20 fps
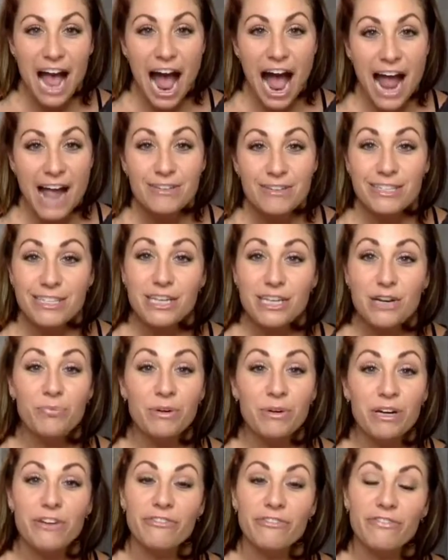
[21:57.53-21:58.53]
This is a
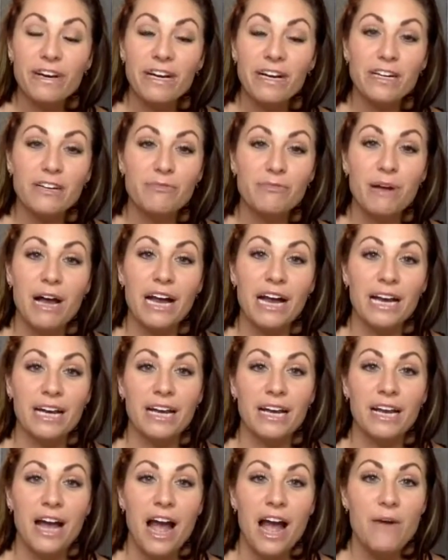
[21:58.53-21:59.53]
real fear of
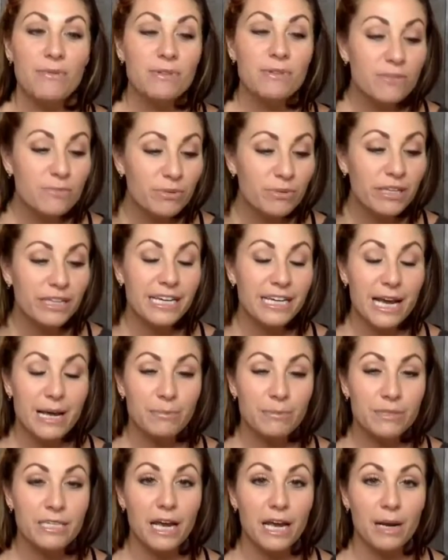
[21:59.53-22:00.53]
mine. I was really
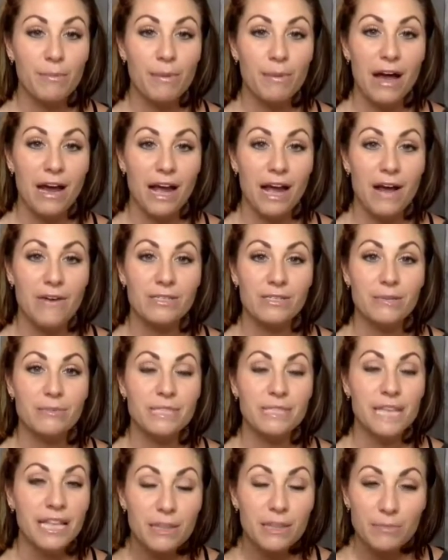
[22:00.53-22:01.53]
upset about it. I was
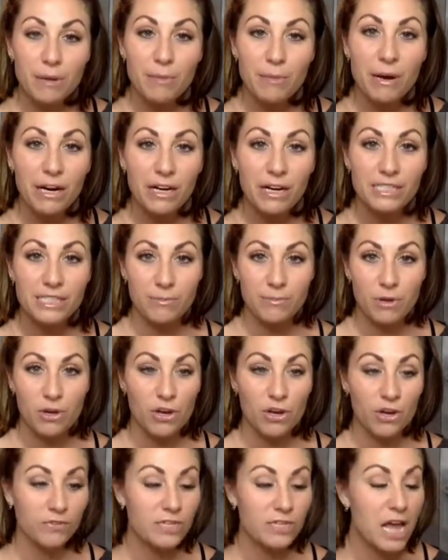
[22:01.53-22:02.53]
upset that my parents
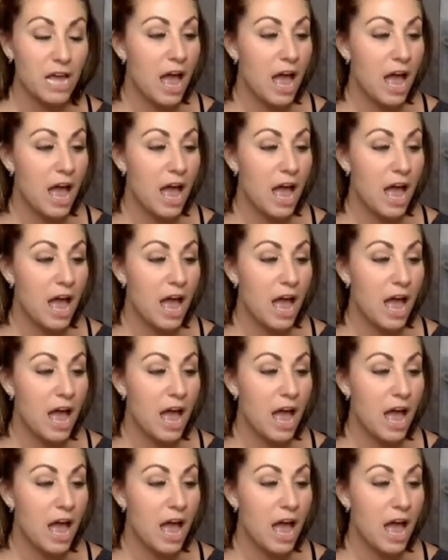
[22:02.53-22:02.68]
moved.